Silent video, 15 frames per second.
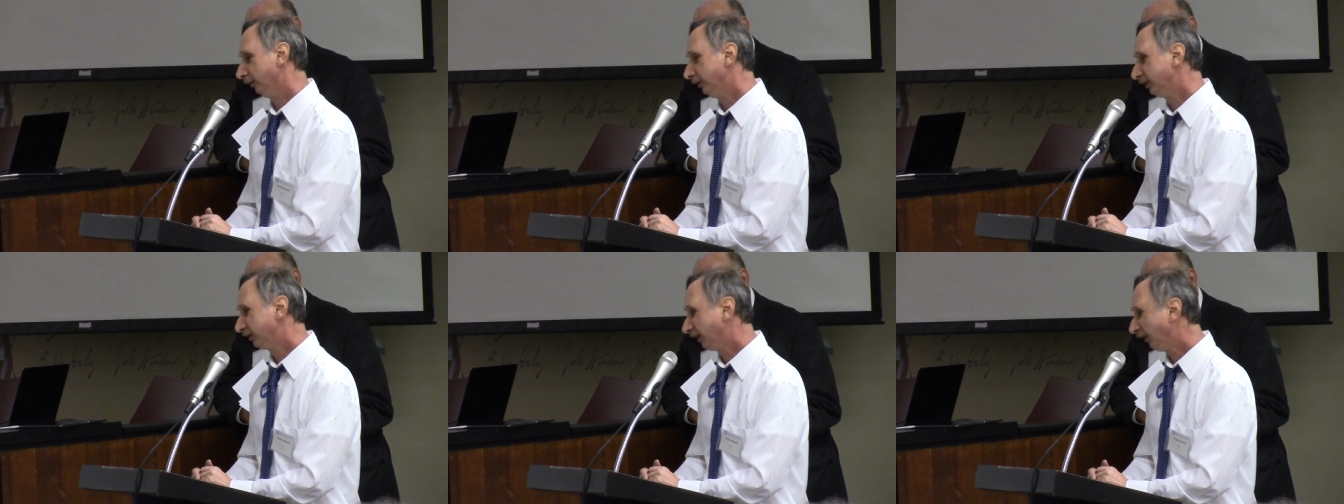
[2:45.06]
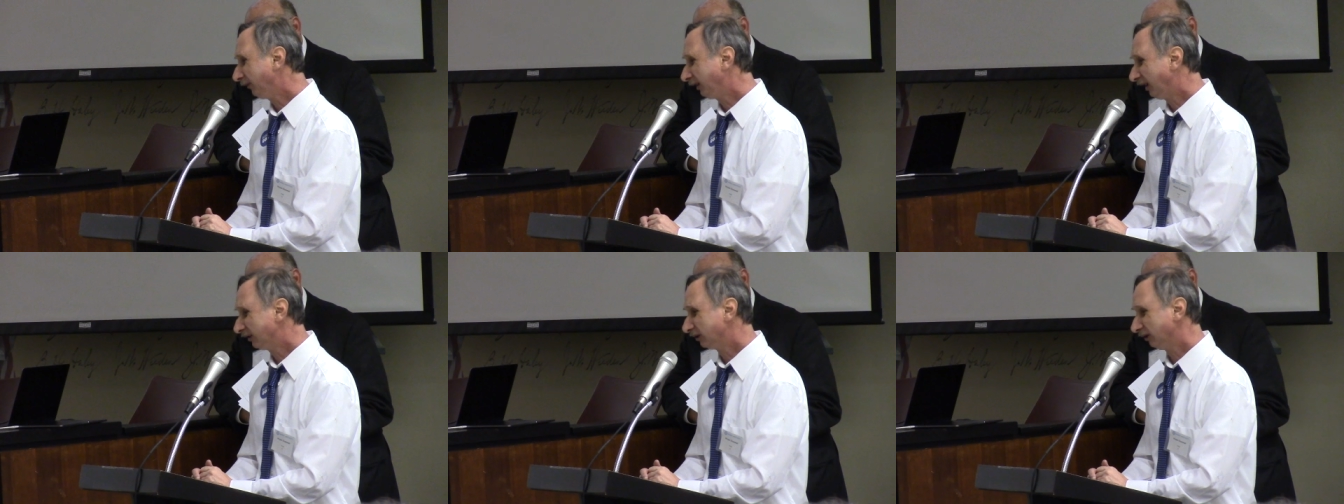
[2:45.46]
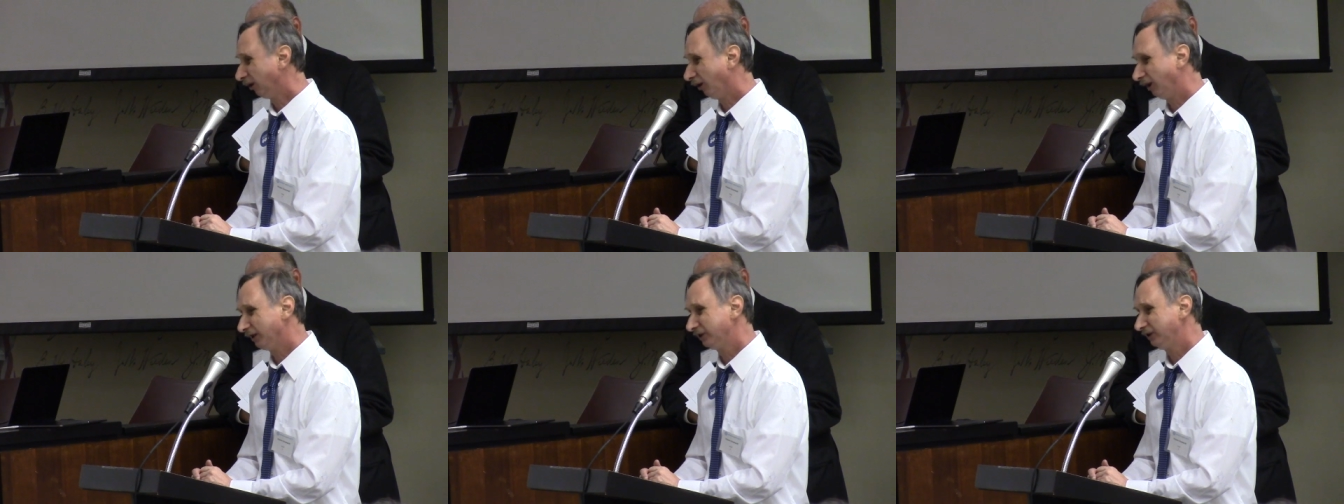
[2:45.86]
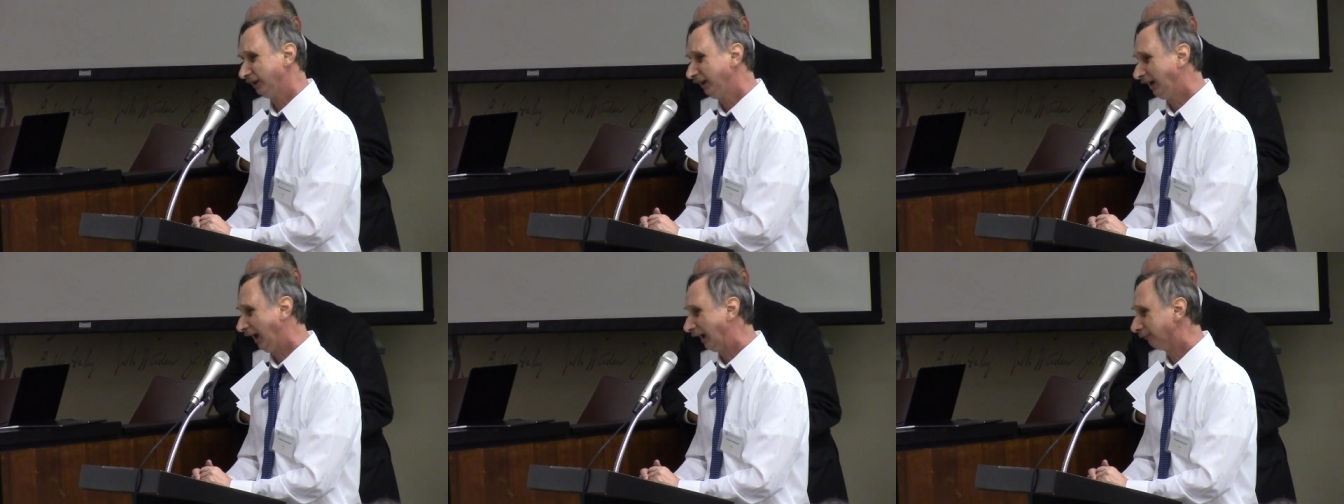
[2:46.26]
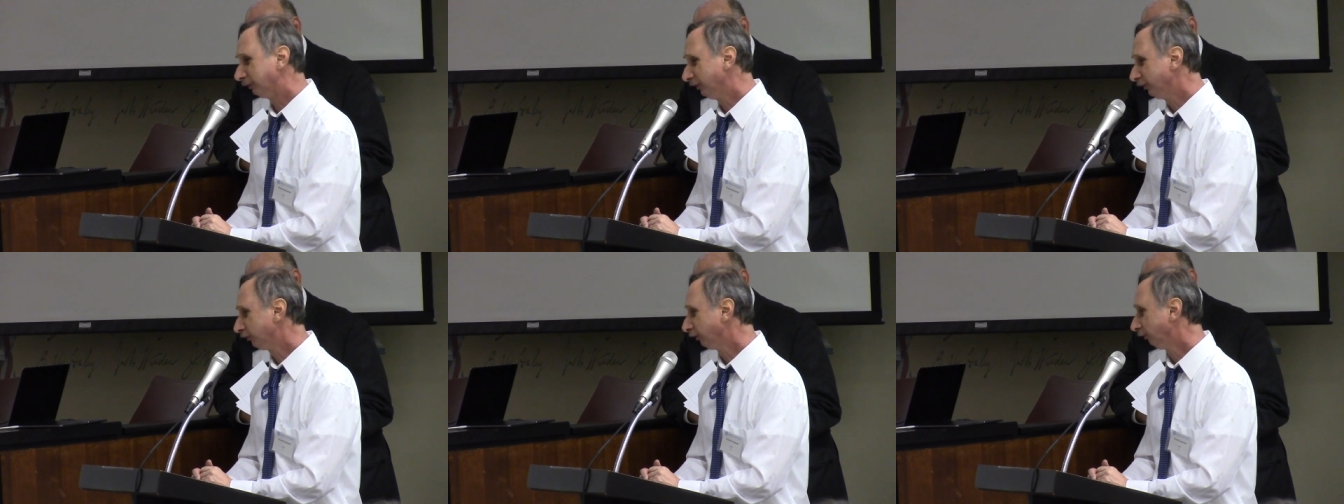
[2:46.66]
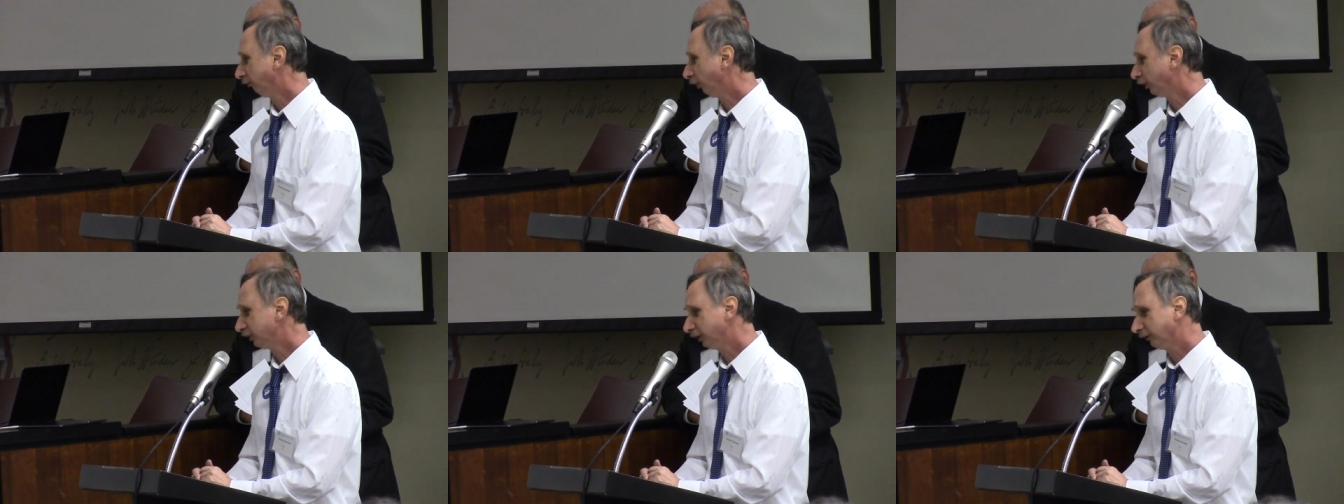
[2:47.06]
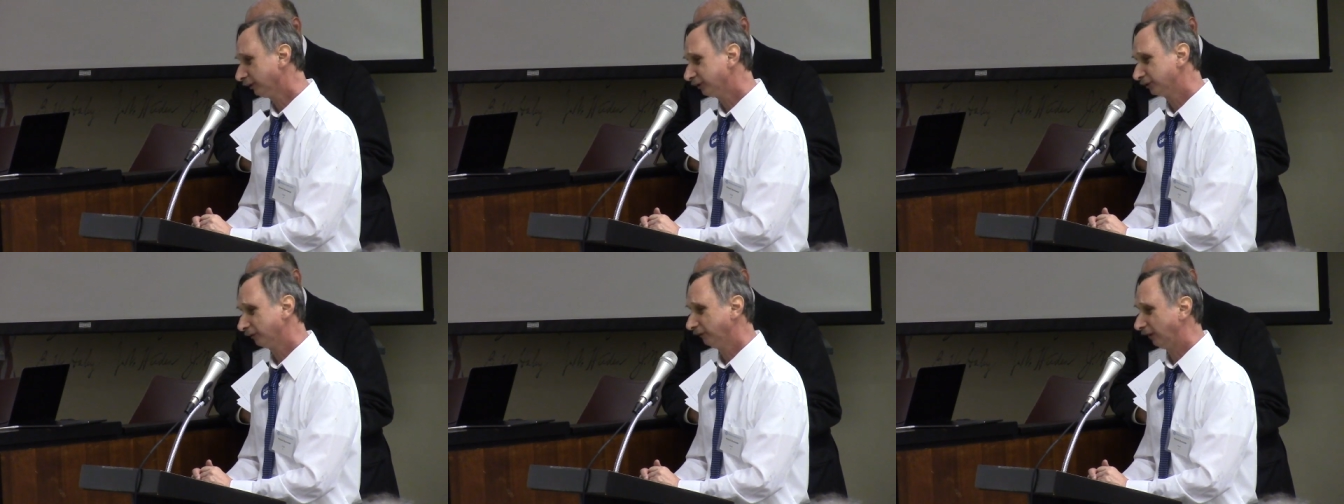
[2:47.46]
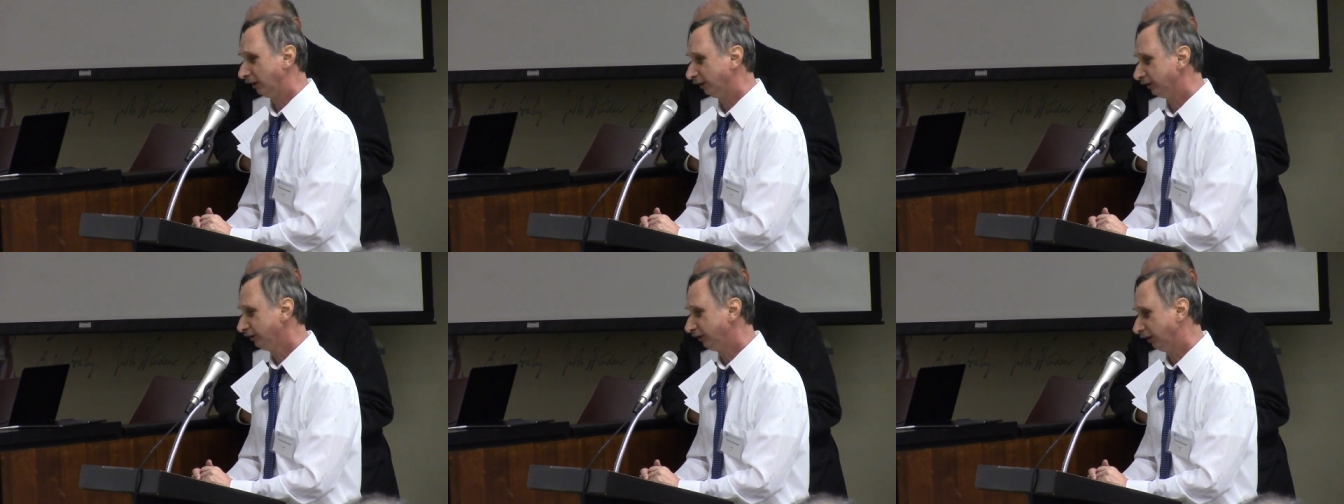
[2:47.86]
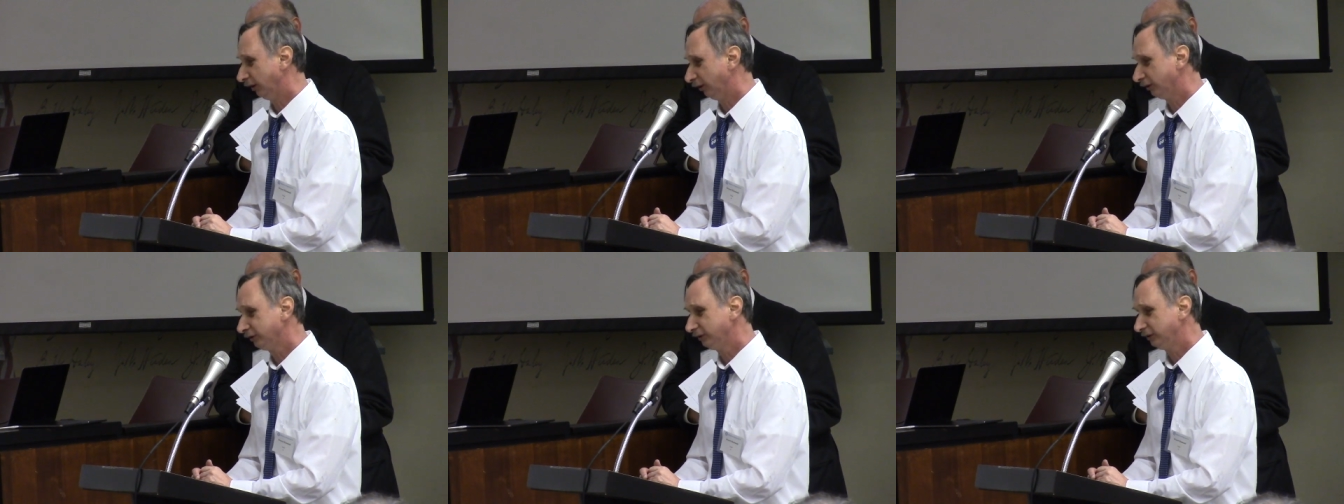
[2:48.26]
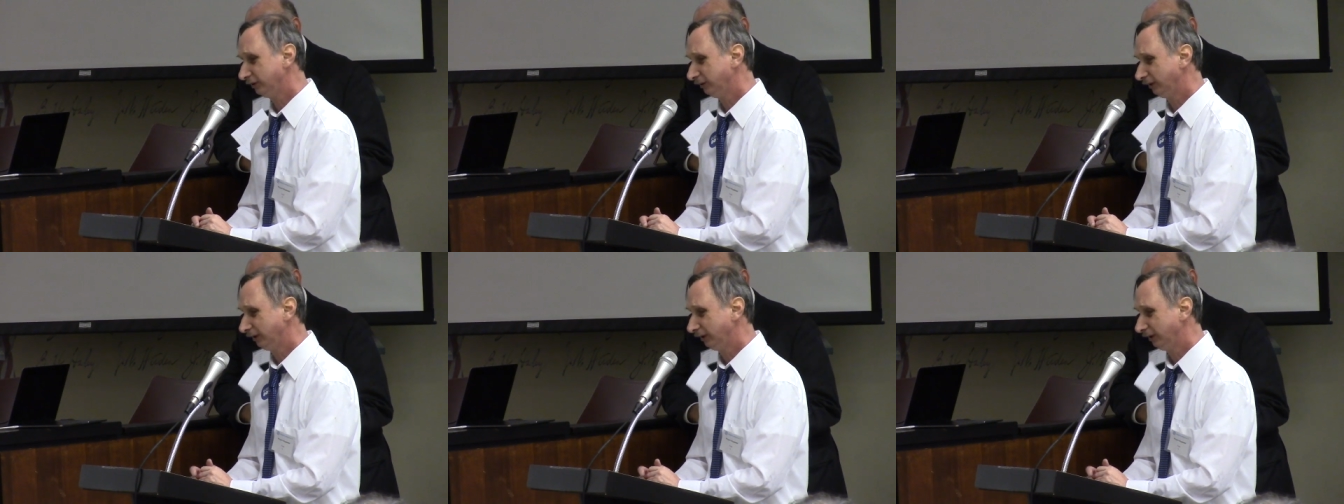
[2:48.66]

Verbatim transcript: Stuff gets lost, it happens. Most of us are volunteers.